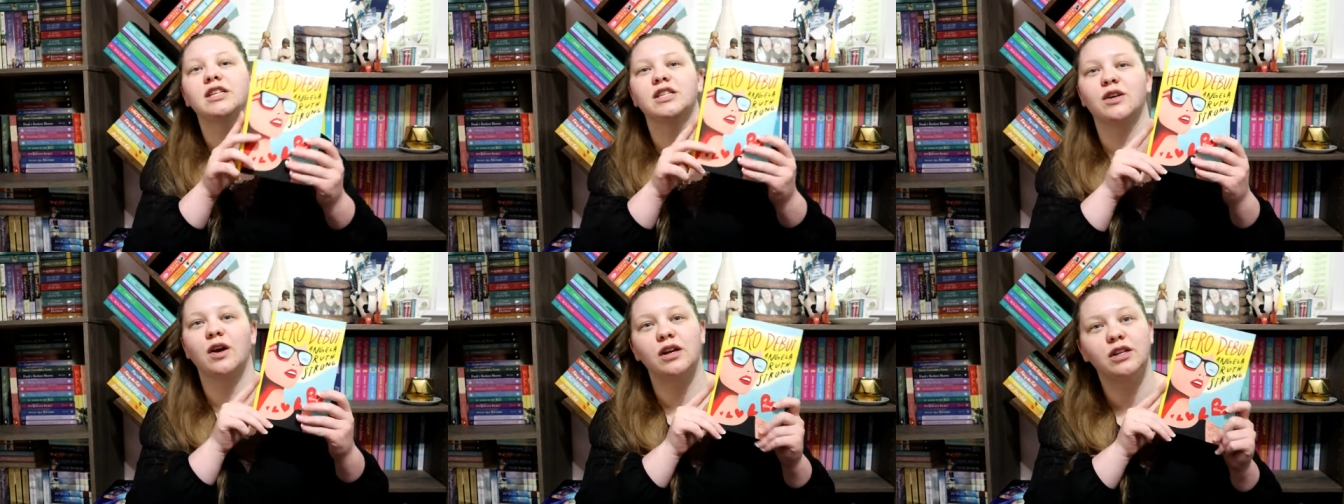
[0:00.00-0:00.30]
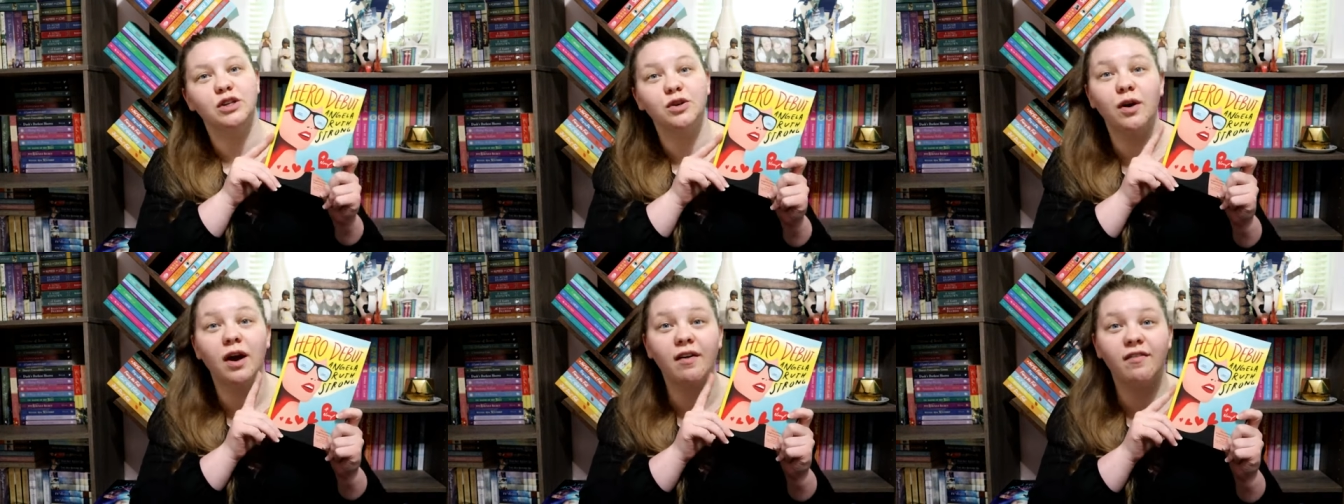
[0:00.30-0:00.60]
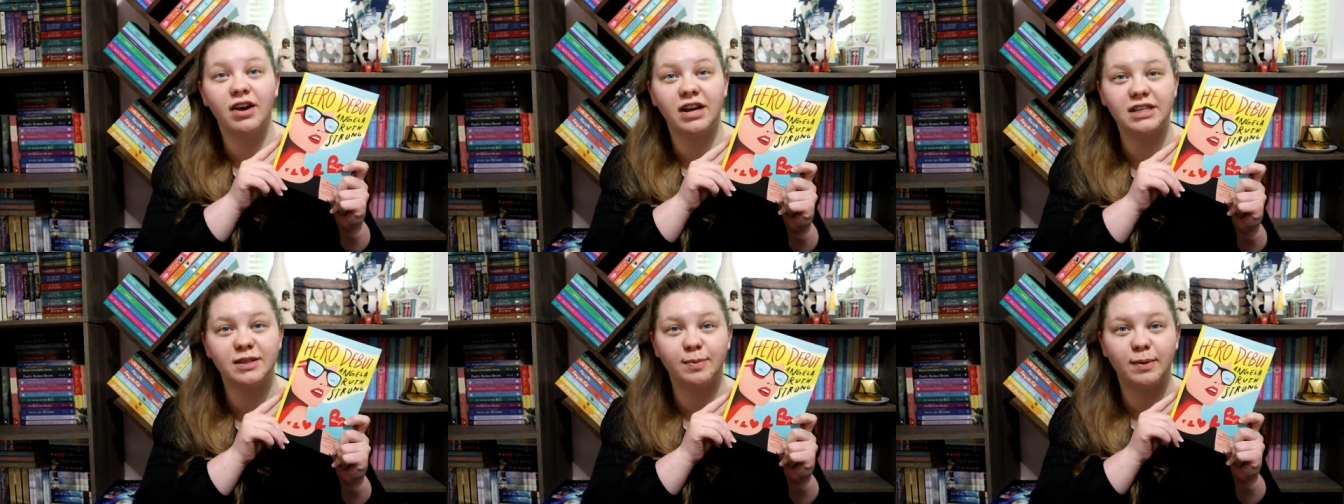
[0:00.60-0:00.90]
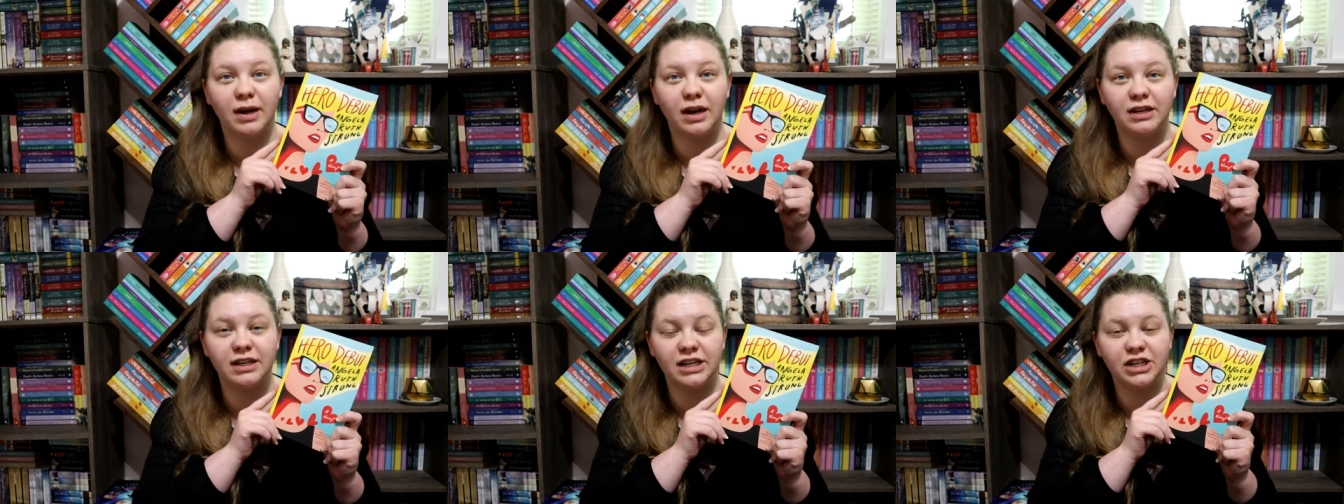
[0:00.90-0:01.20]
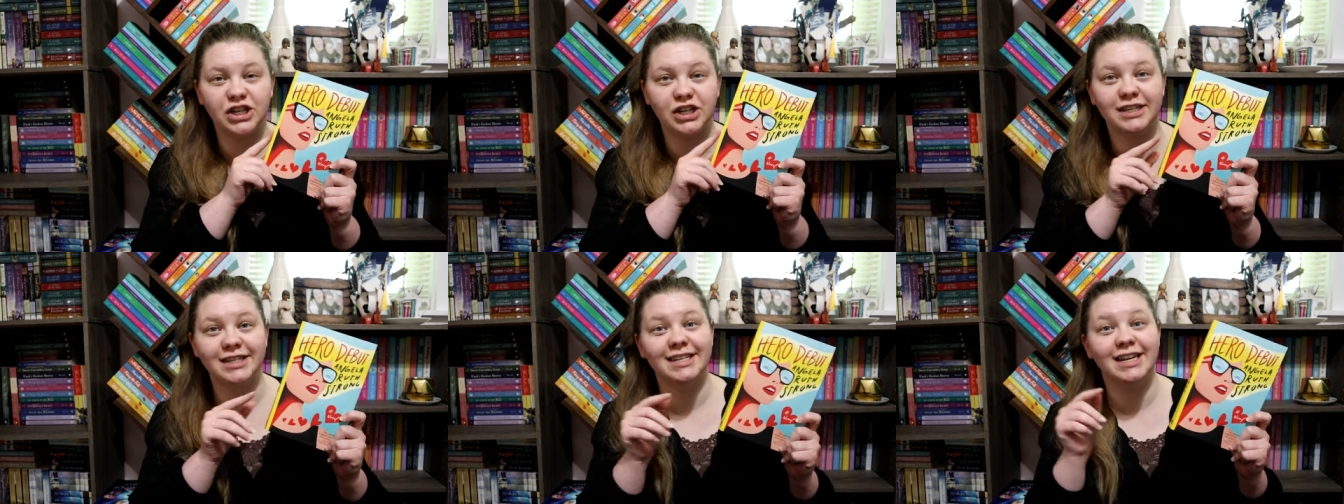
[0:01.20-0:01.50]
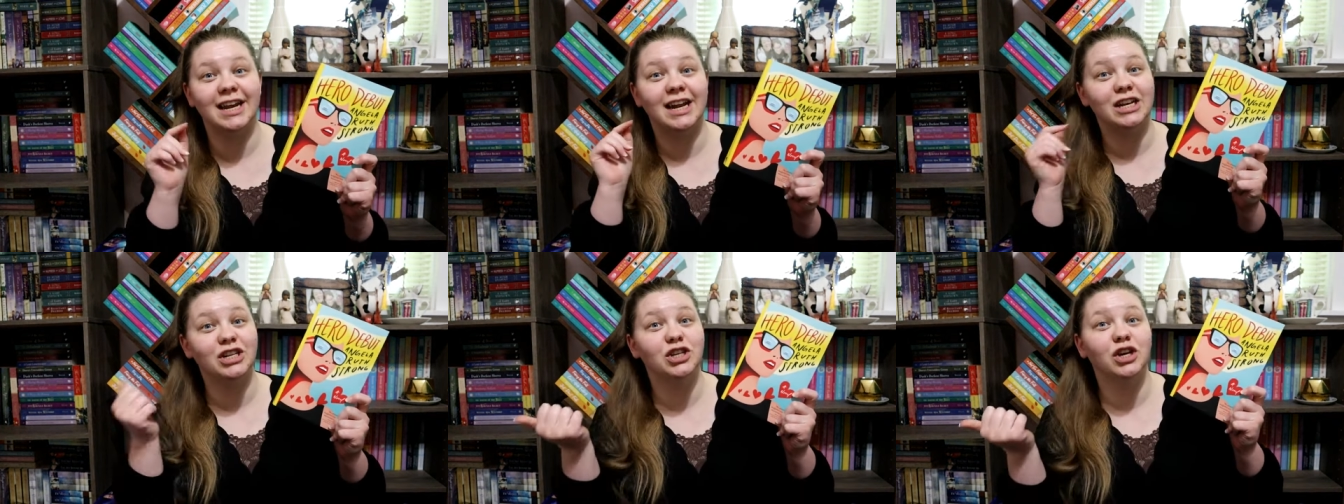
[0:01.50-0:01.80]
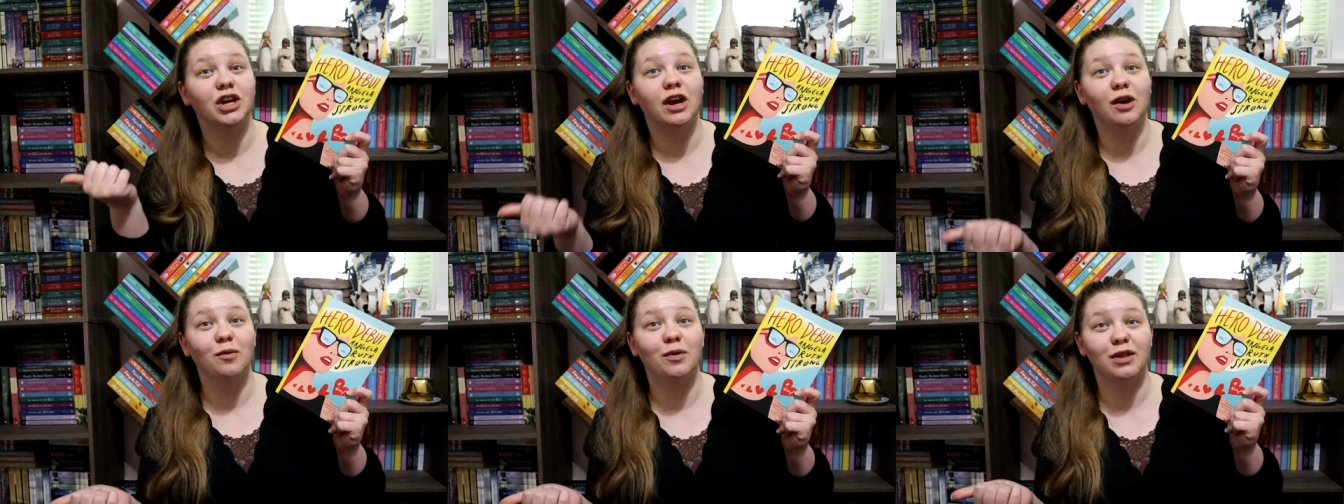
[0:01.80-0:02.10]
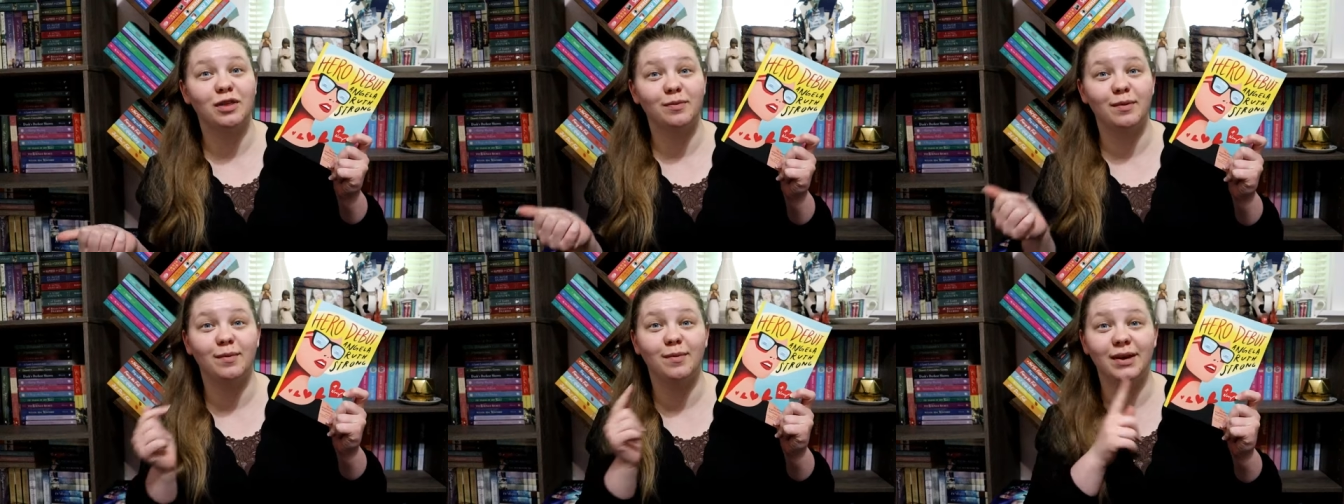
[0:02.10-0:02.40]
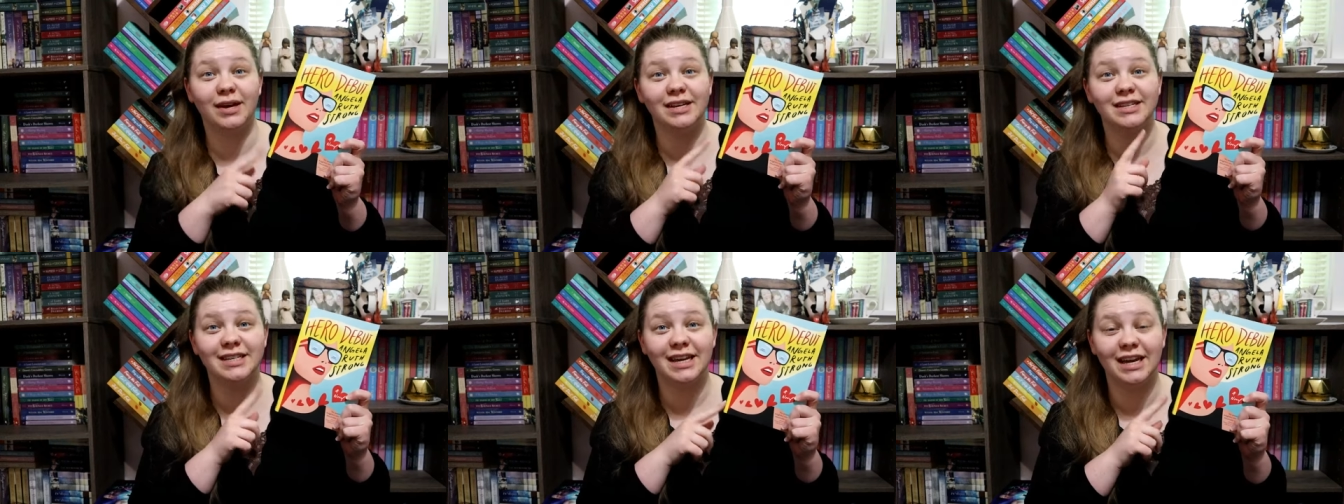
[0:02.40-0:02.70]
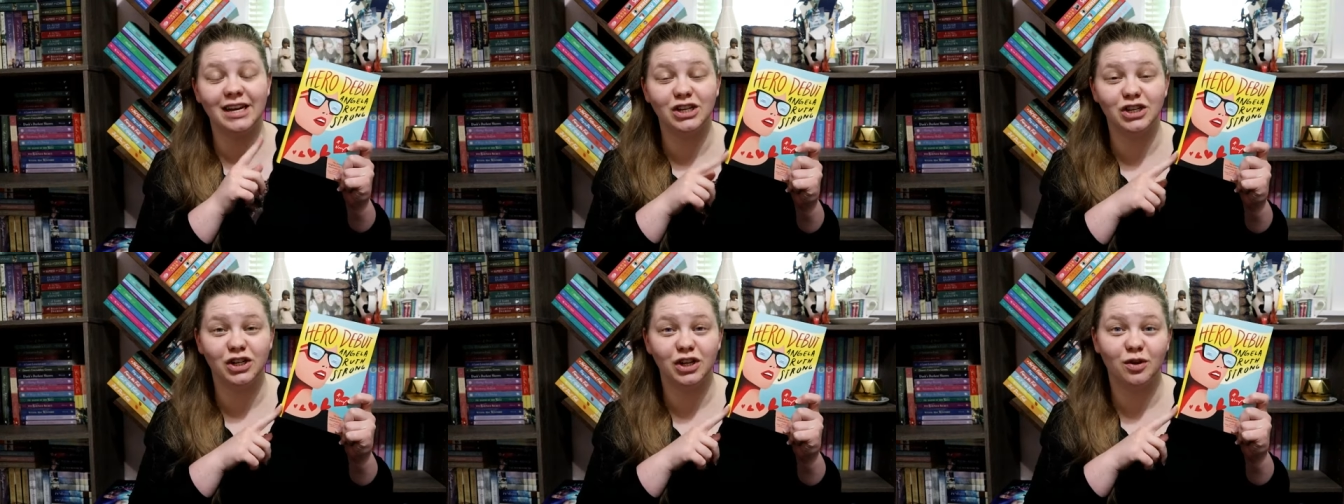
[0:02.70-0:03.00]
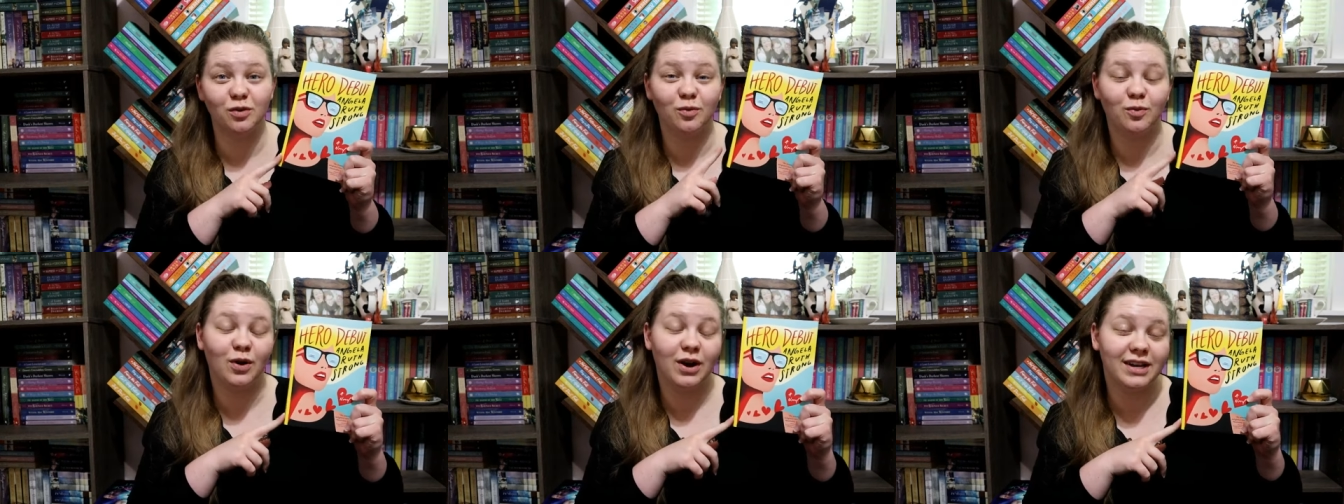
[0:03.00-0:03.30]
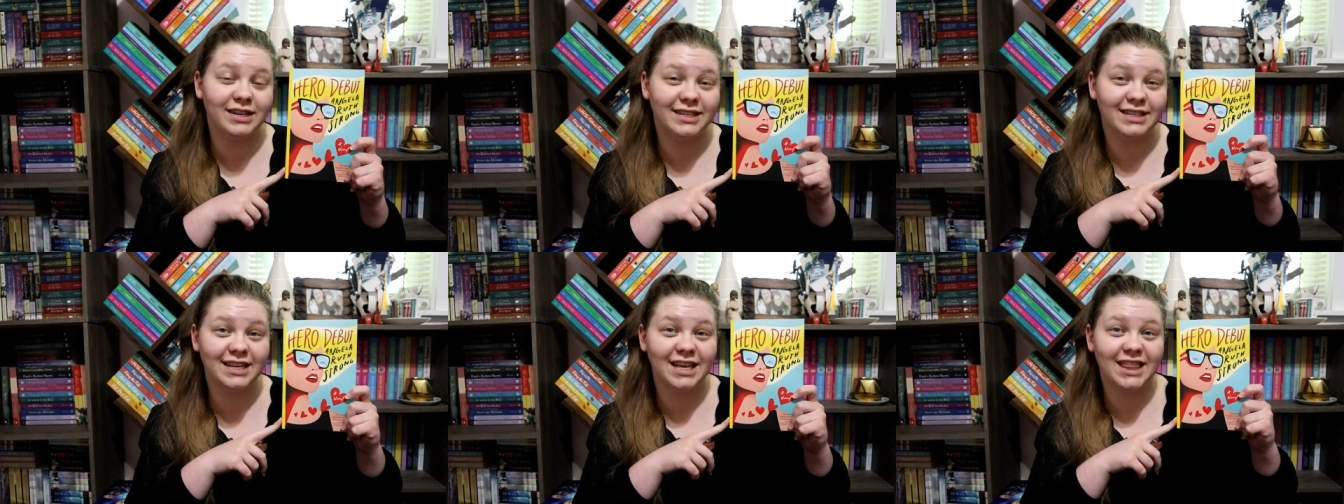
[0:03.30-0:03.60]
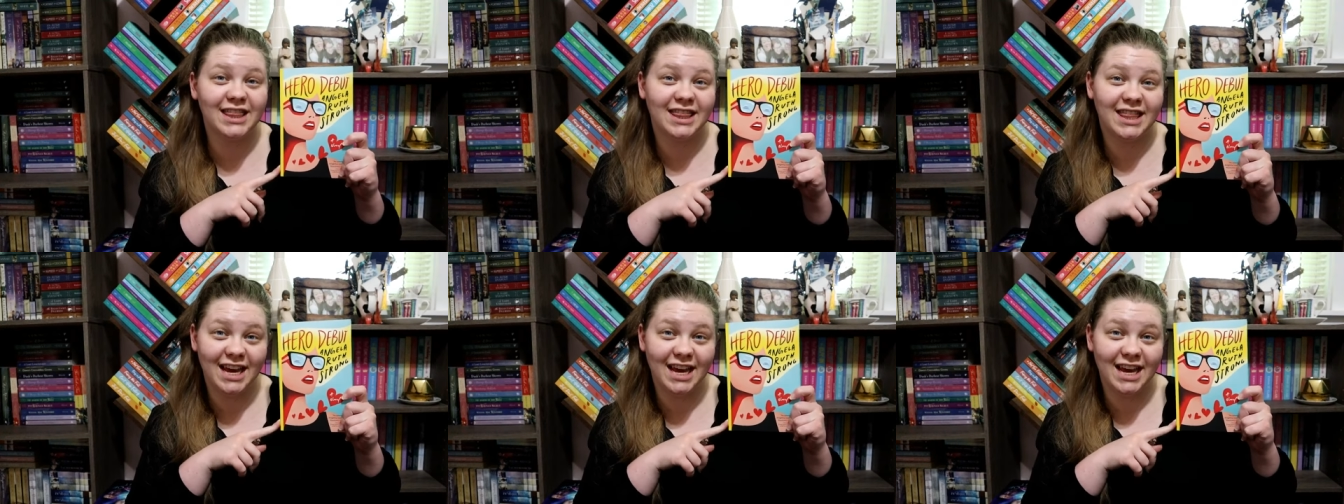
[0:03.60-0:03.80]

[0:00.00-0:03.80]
So I do have husband auditions and I took it with me because Angela was